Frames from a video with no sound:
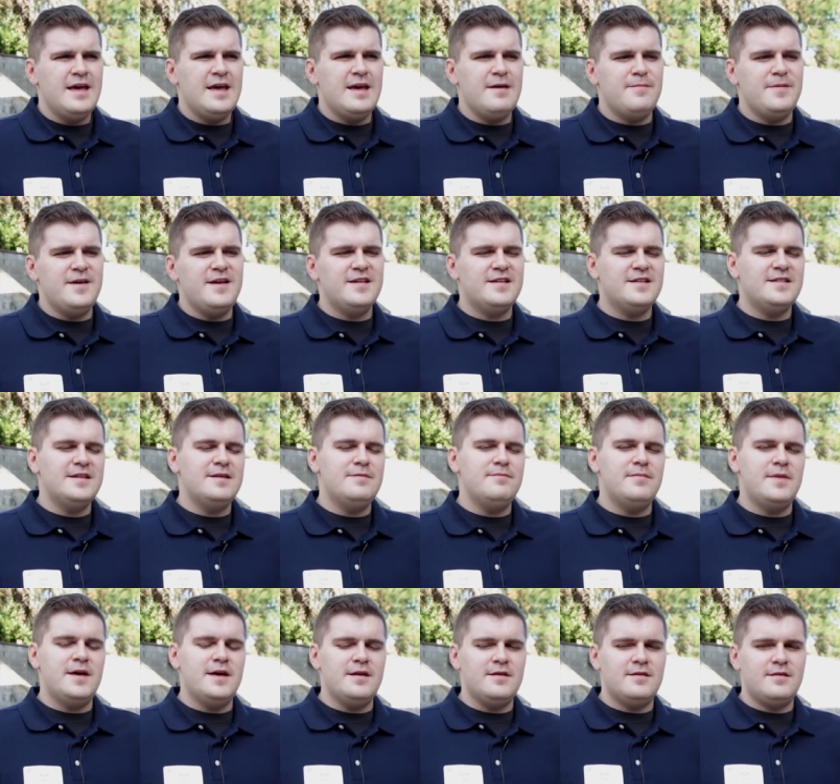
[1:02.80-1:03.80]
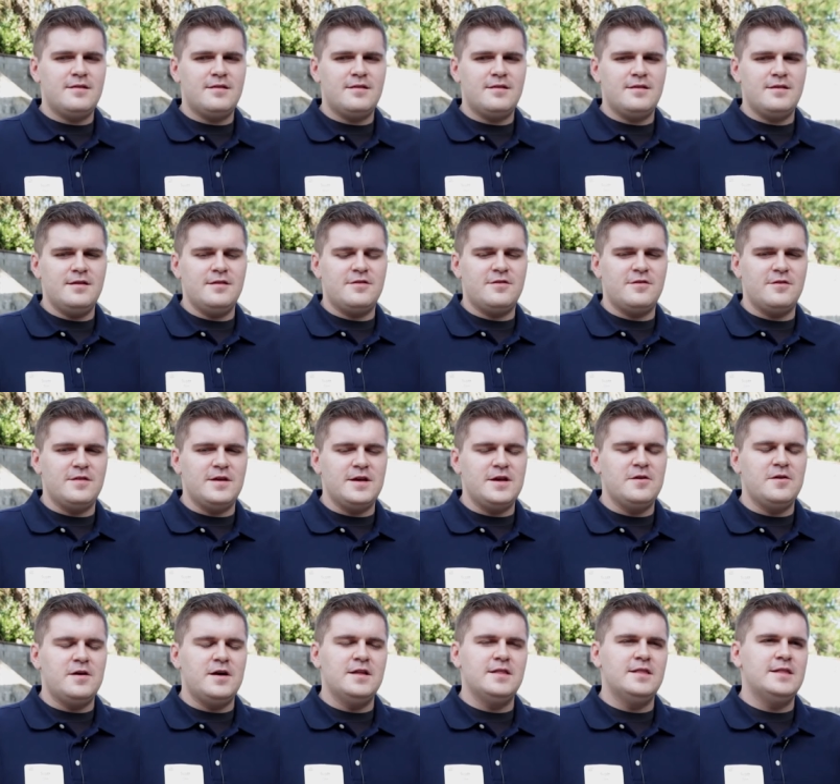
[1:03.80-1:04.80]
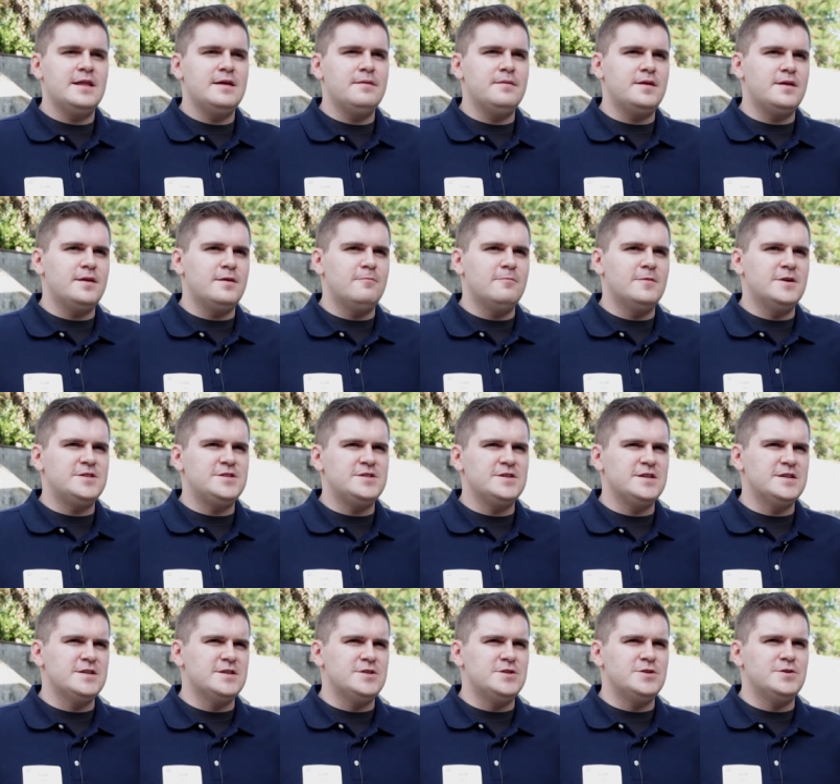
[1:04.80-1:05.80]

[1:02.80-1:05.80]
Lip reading: It basically makes it so that you're unlimited in what you can